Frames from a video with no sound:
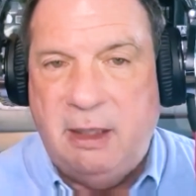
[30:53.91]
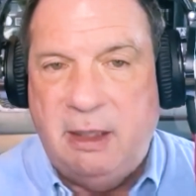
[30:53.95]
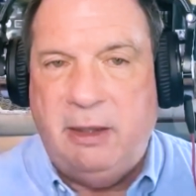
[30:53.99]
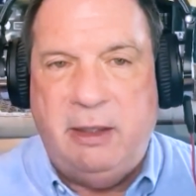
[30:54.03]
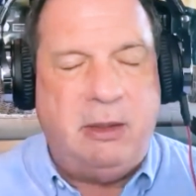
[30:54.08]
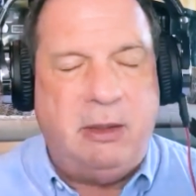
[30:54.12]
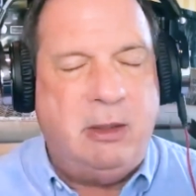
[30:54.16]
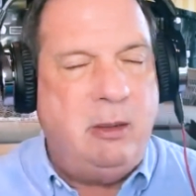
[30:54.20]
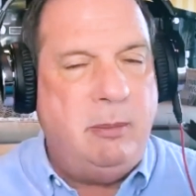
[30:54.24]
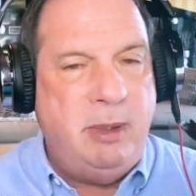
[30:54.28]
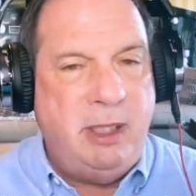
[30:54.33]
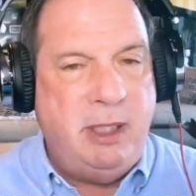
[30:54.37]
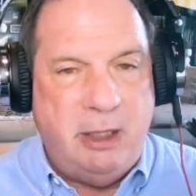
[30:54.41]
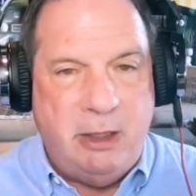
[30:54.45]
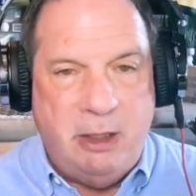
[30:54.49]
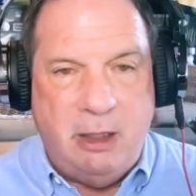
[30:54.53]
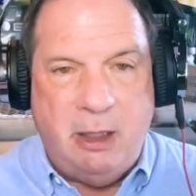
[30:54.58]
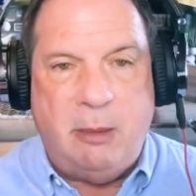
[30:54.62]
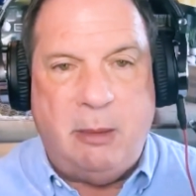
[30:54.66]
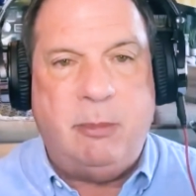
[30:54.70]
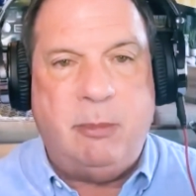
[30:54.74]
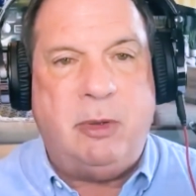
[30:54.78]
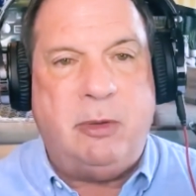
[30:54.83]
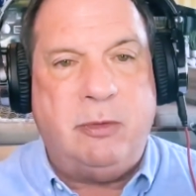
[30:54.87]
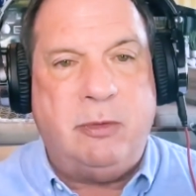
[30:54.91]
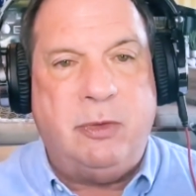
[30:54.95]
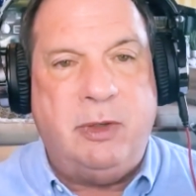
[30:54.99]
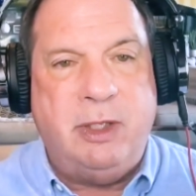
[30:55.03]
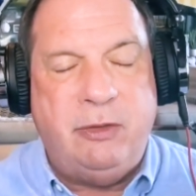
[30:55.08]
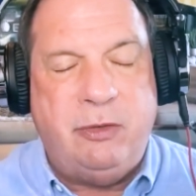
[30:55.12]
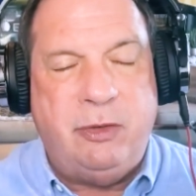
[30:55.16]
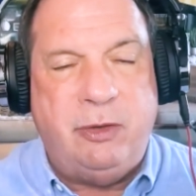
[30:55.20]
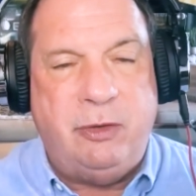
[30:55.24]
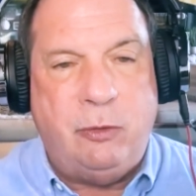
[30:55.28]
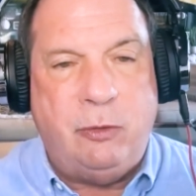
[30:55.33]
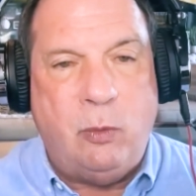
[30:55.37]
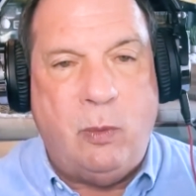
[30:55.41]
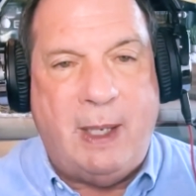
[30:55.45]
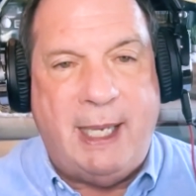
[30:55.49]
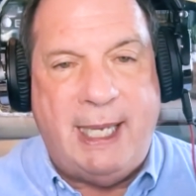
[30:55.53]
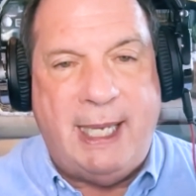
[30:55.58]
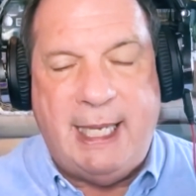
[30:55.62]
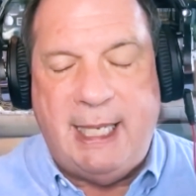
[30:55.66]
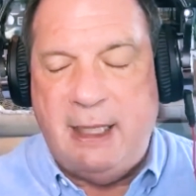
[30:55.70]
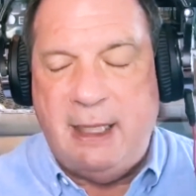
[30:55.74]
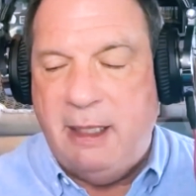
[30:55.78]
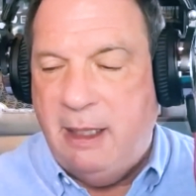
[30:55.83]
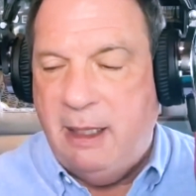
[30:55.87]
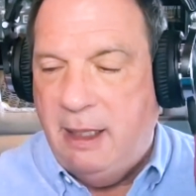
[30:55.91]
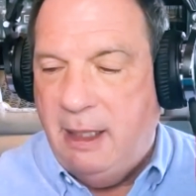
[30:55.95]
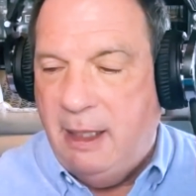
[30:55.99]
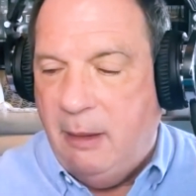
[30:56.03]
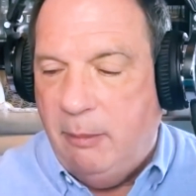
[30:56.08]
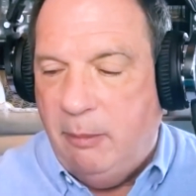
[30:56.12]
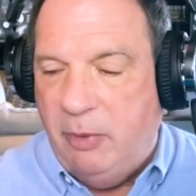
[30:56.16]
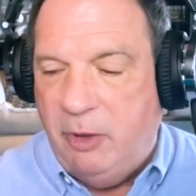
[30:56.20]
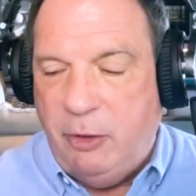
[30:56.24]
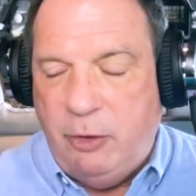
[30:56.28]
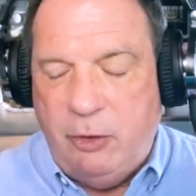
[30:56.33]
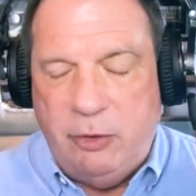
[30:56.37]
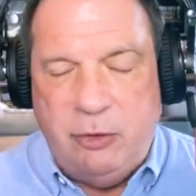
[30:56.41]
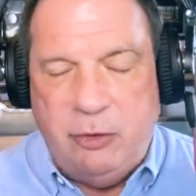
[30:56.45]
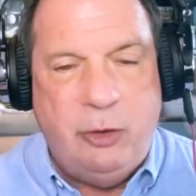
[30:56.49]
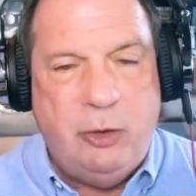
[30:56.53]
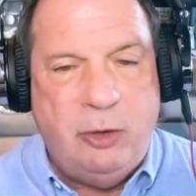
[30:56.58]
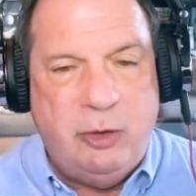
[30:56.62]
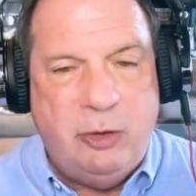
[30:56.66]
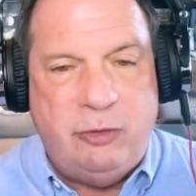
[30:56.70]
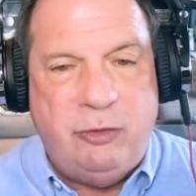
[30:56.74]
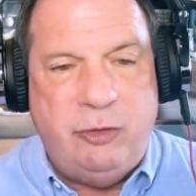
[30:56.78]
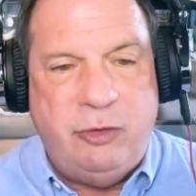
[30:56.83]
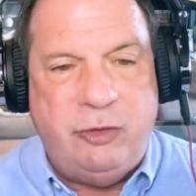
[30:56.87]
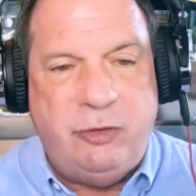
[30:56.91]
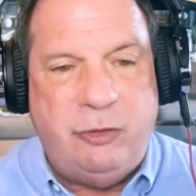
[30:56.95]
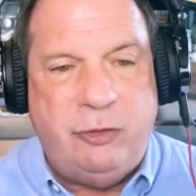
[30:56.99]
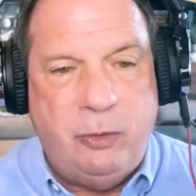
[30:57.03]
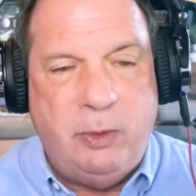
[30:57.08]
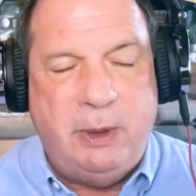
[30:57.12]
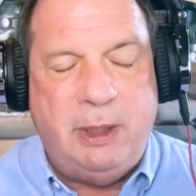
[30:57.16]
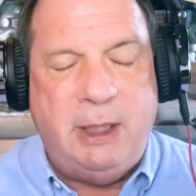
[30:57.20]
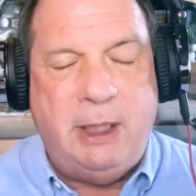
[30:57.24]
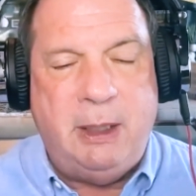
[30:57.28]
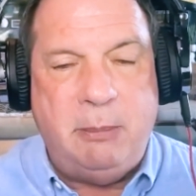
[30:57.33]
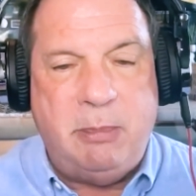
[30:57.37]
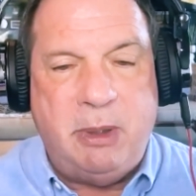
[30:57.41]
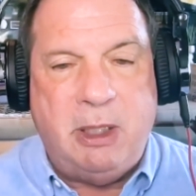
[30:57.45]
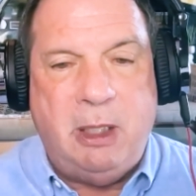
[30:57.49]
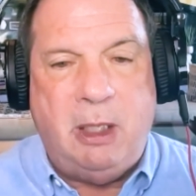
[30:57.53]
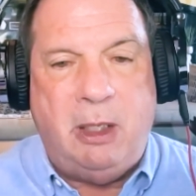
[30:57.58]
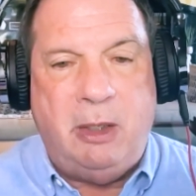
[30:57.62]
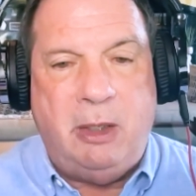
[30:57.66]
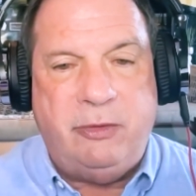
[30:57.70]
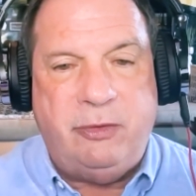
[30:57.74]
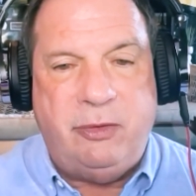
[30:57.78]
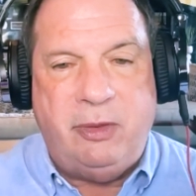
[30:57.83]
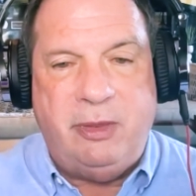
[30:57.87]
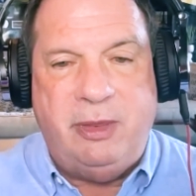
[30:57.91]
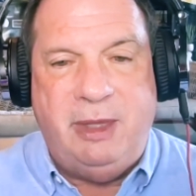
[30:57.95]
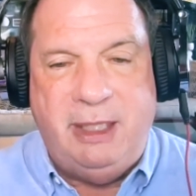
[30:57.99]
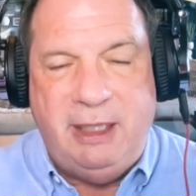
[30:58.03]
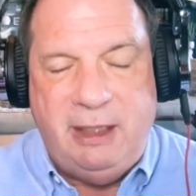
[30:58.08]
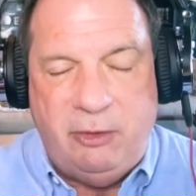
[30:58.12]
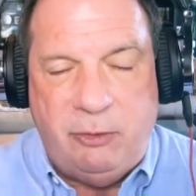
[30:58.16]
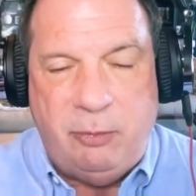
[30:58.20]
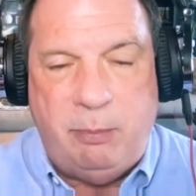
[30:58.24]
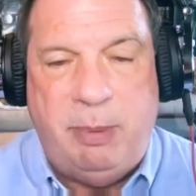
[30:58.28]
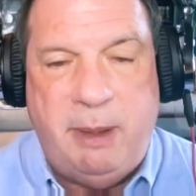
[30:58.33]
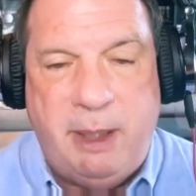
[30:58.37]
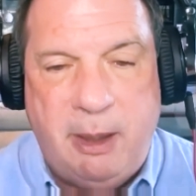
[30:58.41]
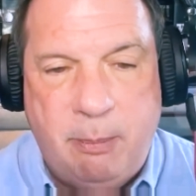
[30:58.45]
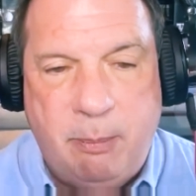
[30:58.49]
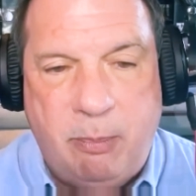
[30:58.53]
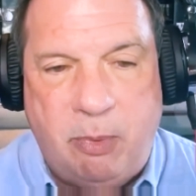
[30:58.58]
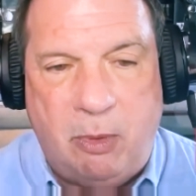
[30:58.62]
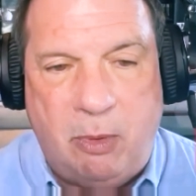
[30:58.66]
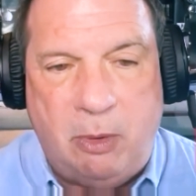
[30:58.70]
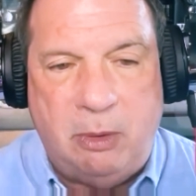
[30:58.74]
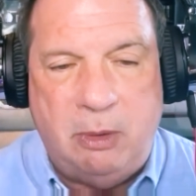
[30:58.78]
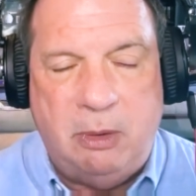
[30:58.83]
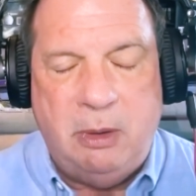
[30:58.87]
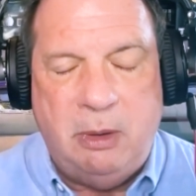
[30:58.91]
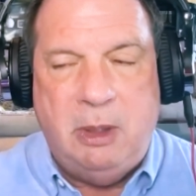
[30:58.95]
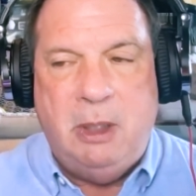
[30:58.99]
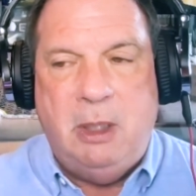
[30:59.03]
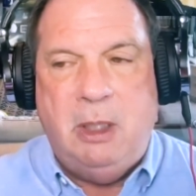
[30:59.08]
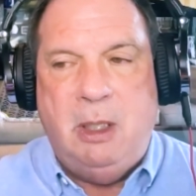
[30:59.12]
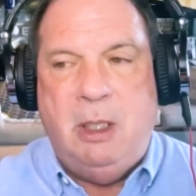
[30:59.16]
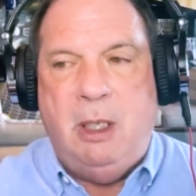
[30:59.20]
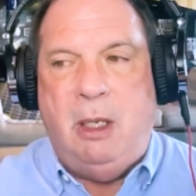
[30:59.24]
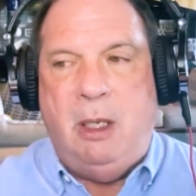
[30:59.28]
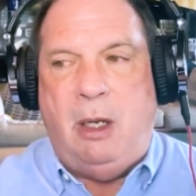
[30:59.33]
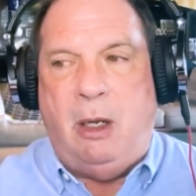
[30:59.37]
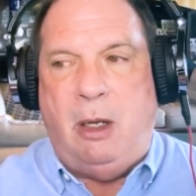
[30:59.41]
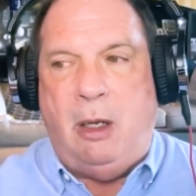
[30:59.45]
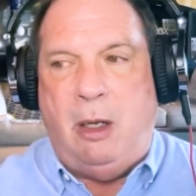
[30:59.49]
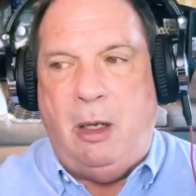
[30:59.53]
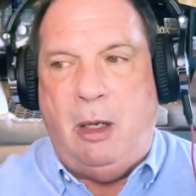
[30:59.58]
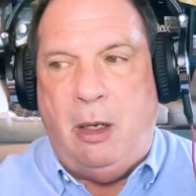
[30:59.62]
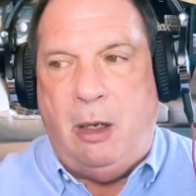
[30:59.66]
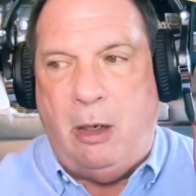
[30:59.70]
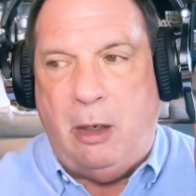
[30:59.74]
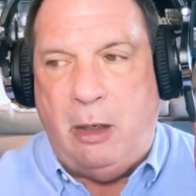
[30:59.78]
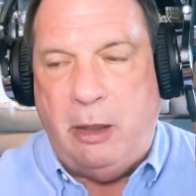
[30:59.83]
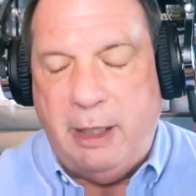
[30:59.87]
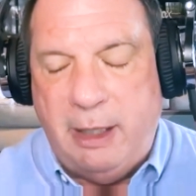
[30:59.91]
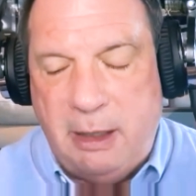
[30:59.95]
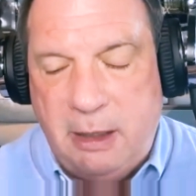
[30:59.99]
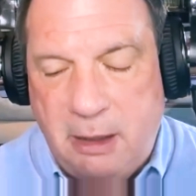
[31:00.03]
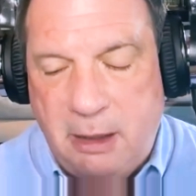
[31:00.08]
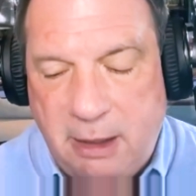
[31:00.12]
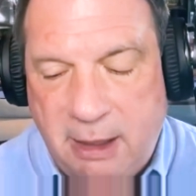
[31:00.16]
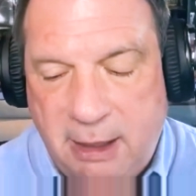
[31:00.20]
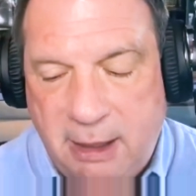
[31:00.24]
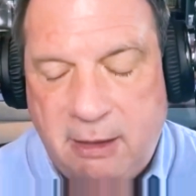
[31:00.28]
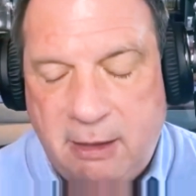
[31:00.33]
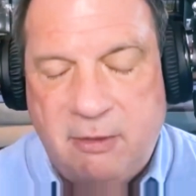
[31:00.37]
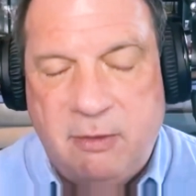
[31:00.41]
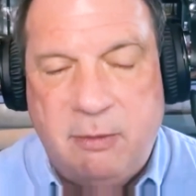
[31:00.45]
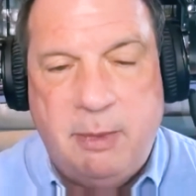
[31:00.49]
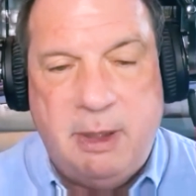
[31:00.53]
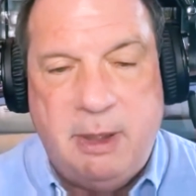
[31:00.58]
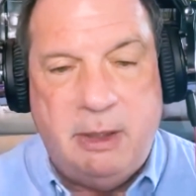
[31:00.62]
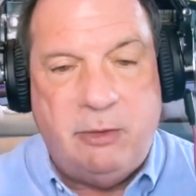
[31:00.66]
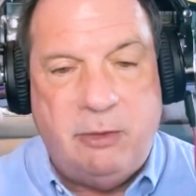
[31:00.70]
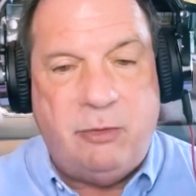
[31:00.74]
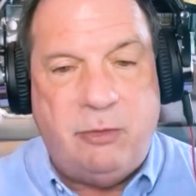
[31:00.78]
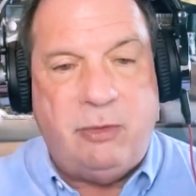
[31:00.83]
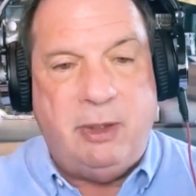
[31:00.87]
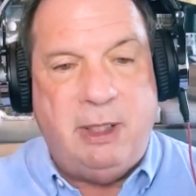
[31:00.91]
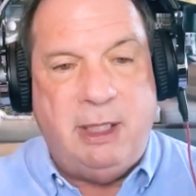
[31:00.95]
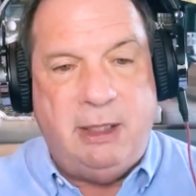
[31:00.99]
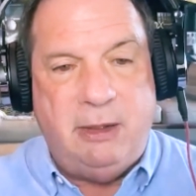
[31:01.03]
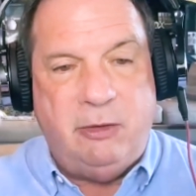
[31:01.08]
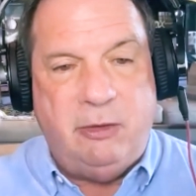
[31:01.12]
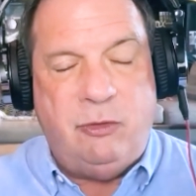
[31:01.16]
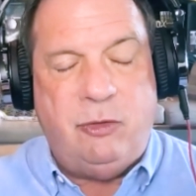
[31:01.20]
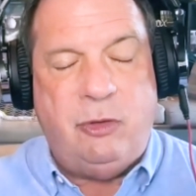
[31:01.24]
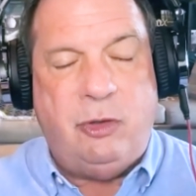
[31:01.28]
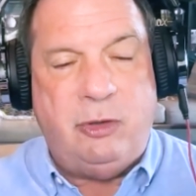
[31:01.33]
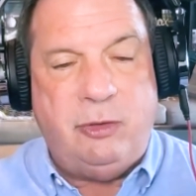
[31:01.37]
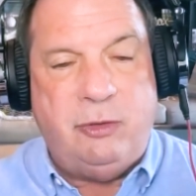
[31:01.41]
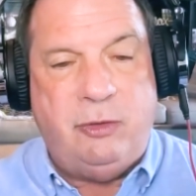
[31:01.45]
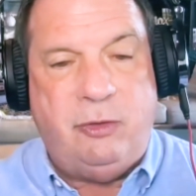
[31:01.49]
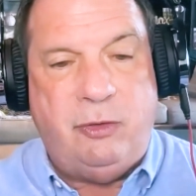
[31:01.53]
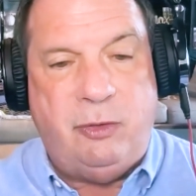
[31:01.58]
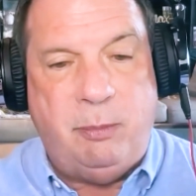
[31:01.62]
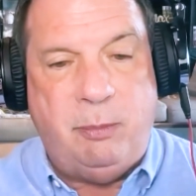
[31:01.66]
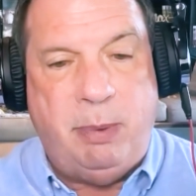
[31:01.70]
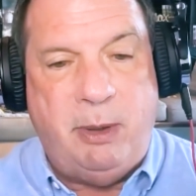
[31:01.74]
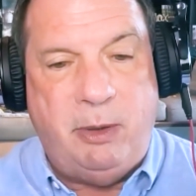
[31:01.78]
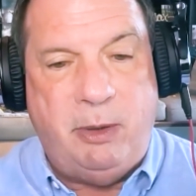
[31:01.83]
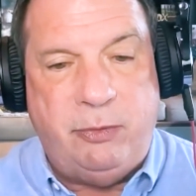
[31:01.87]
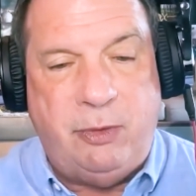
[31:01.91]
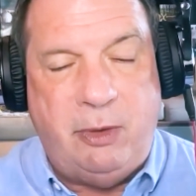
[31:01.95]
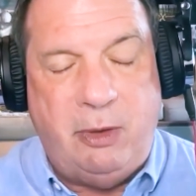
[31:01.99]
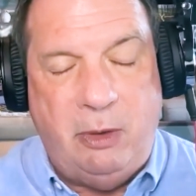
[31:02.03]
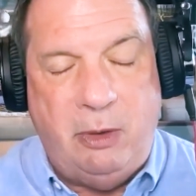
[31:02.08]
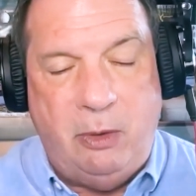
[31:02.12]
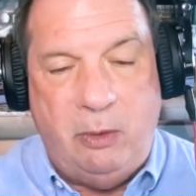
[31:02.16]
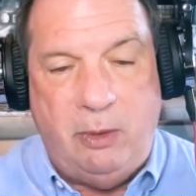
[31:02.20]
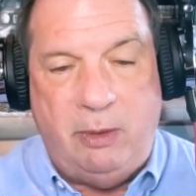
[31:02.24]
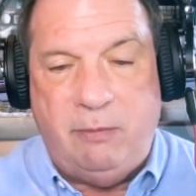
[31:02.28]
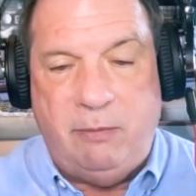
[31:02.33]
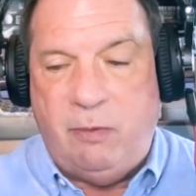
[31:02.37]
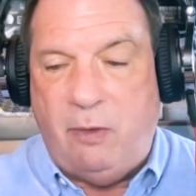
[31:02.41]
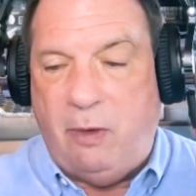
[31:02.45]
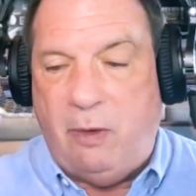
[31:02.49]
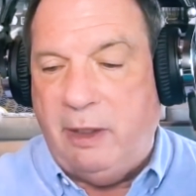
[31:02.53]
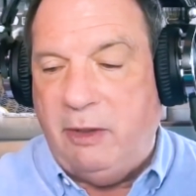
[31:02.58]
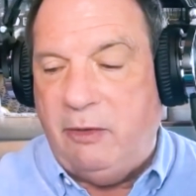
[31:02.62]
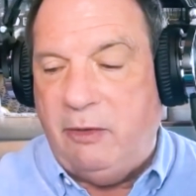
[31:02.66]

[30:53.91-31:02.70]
There could be a number of reasons why, but you're just doing it because these people are in need of ministry and the church is supposed to do it. For